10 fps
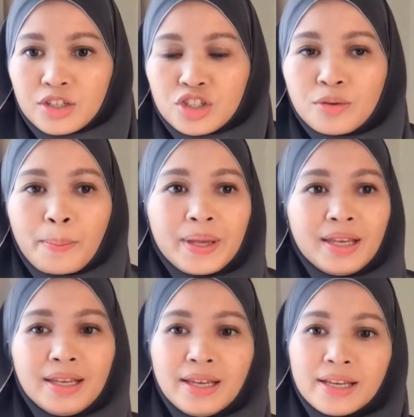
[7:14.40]
To
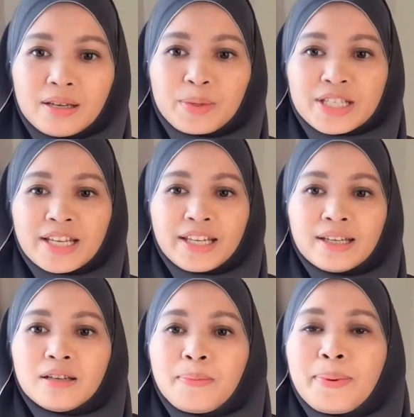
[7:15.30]
be in a
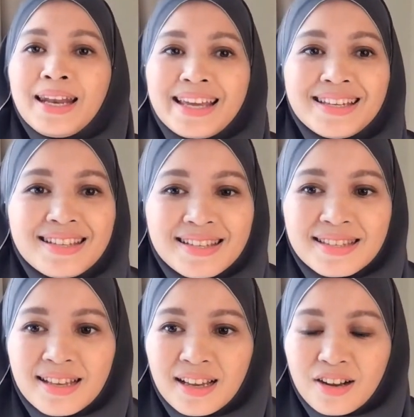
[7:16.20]
particular
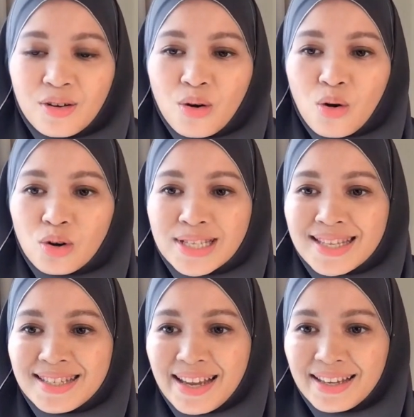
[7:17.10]
place or
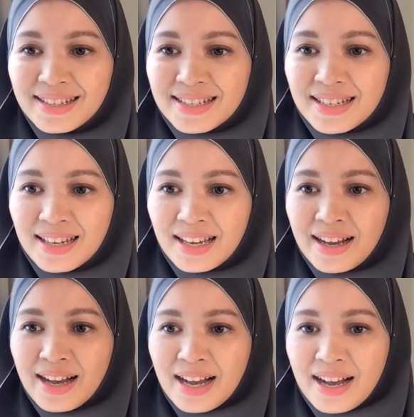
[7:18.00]
state
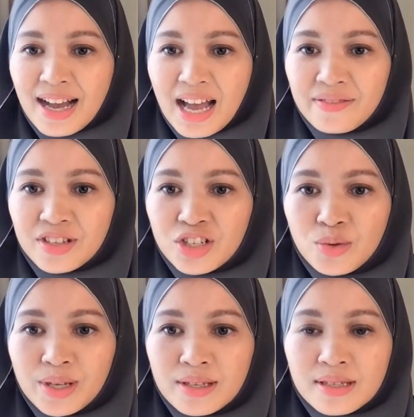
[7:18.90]
after
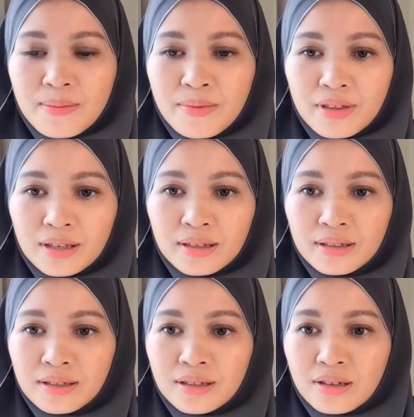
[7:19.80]
doing
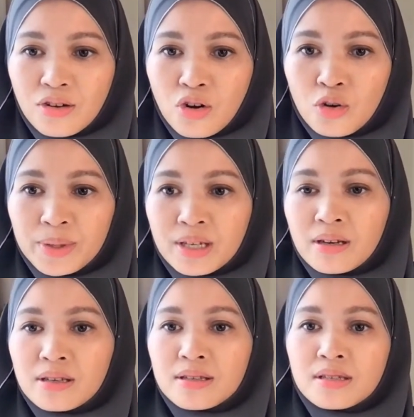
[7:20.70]
something or
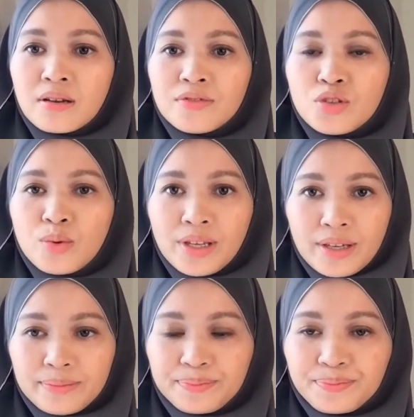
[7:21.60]
because of doing
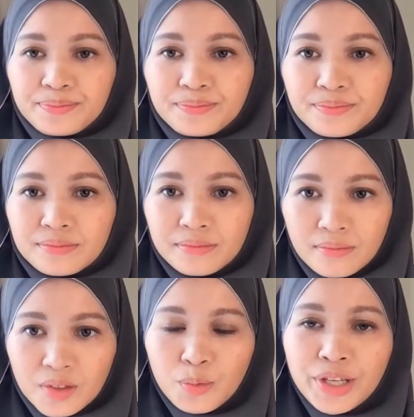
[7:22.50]
it.
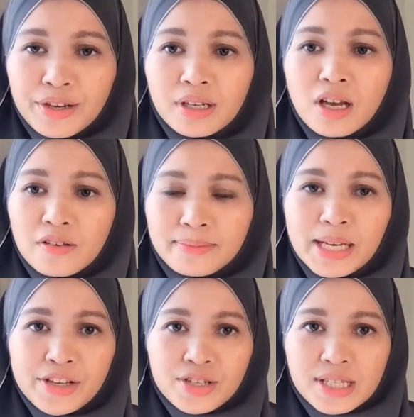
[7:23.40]
We hear a lot of
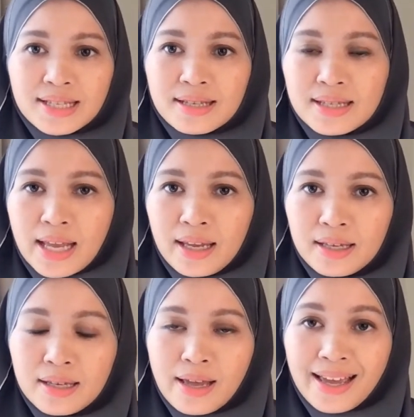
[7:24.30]
Malaysians
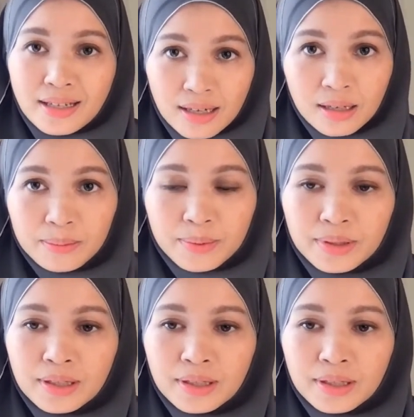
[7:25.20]
say end up,